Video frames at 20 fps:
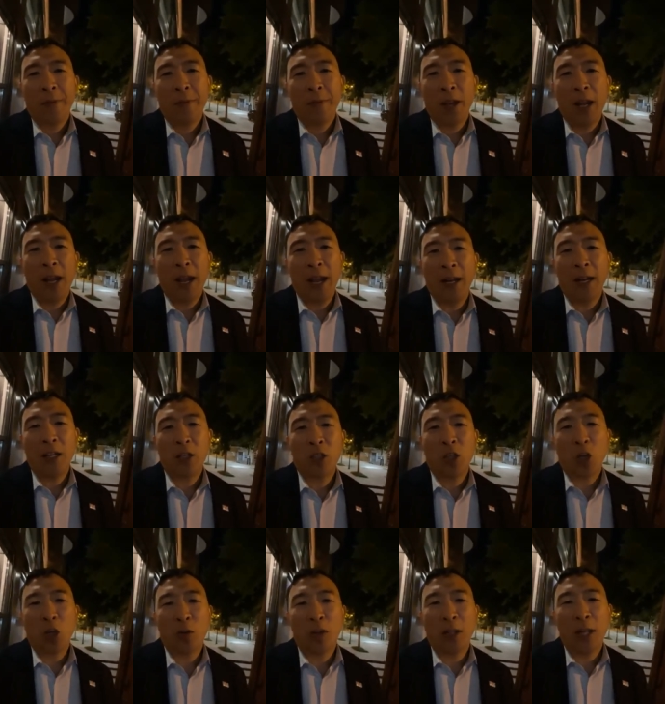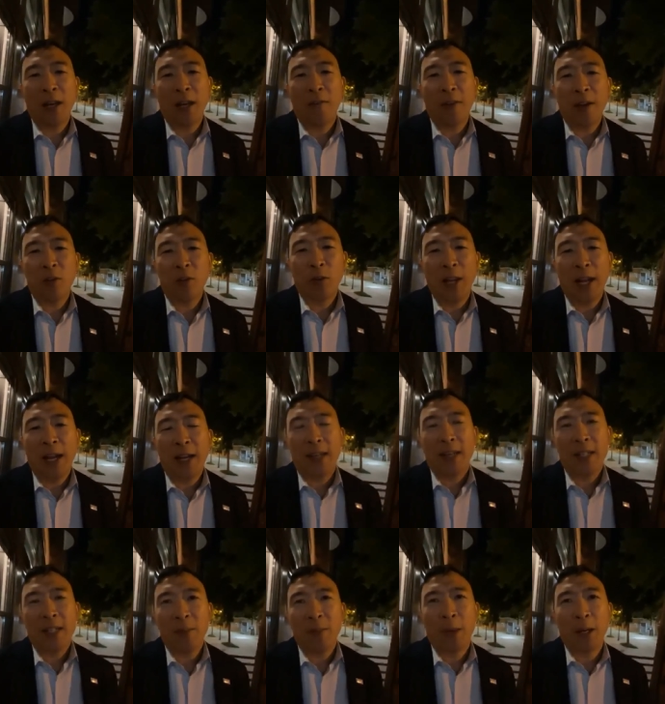And I joke that if Andrew Yang
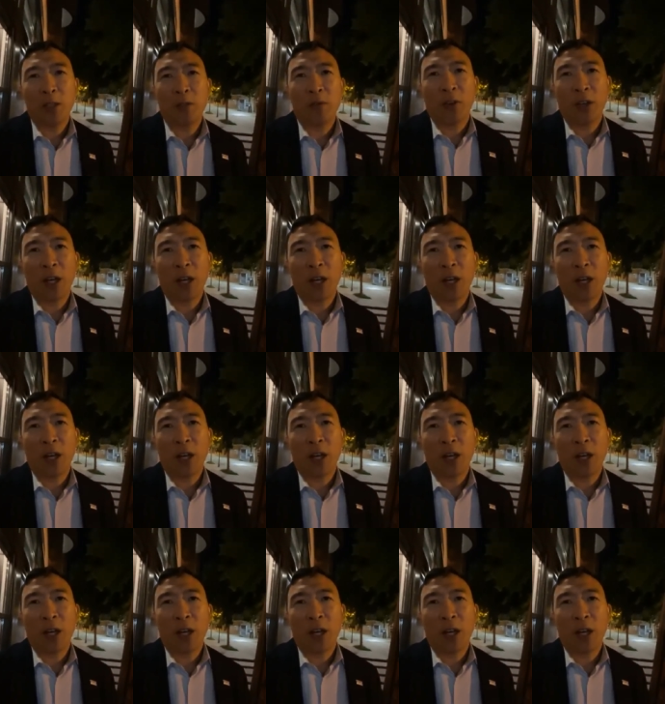disappears for